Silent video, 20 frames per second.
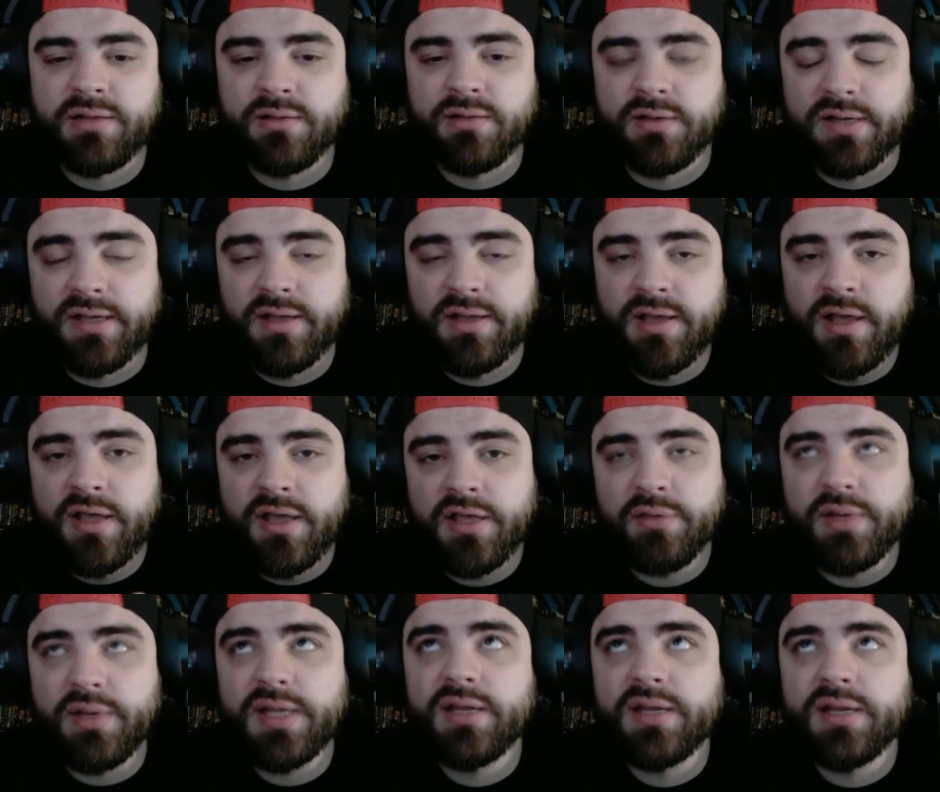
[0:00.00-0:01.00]
look,
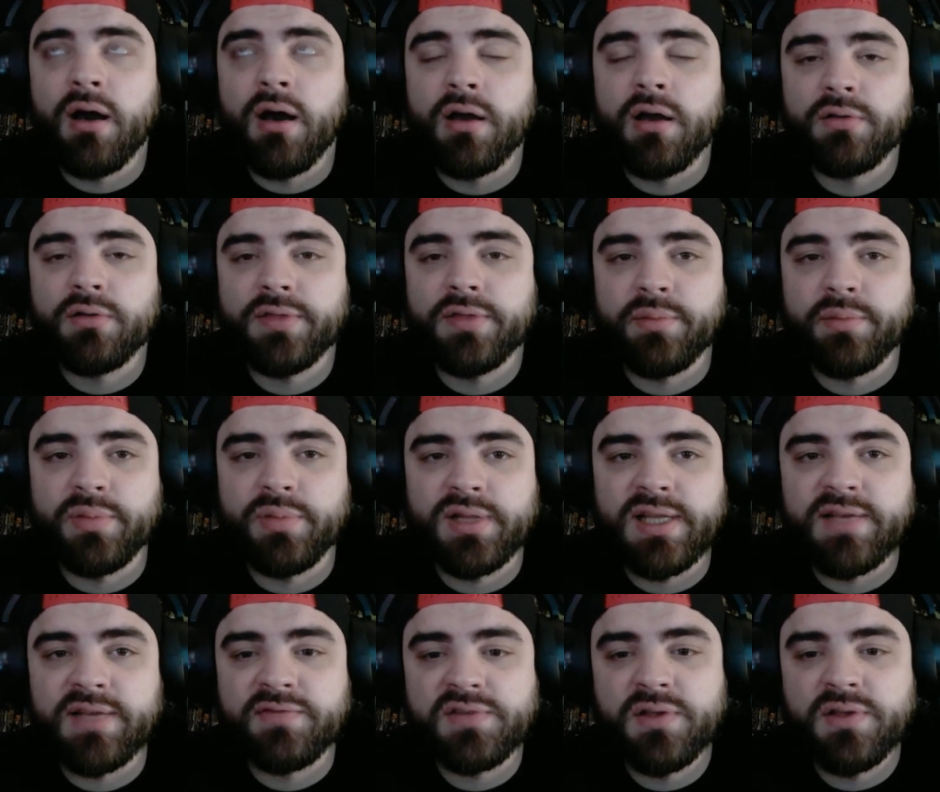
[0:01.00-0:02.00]
you need to honor their
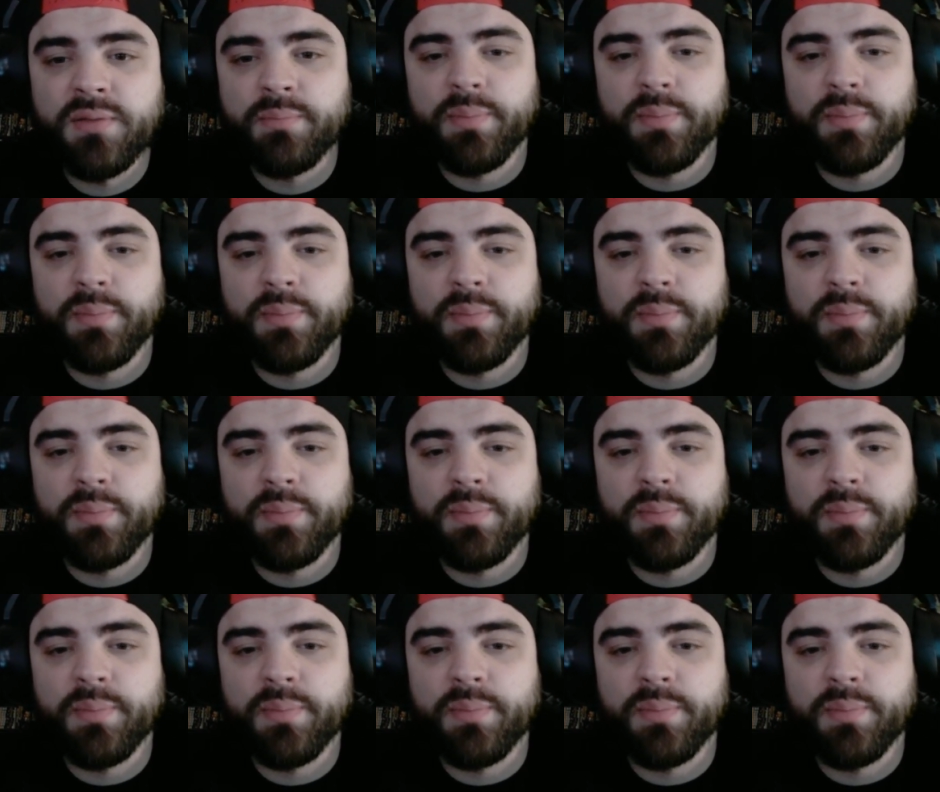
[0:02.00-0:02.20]
beliefs.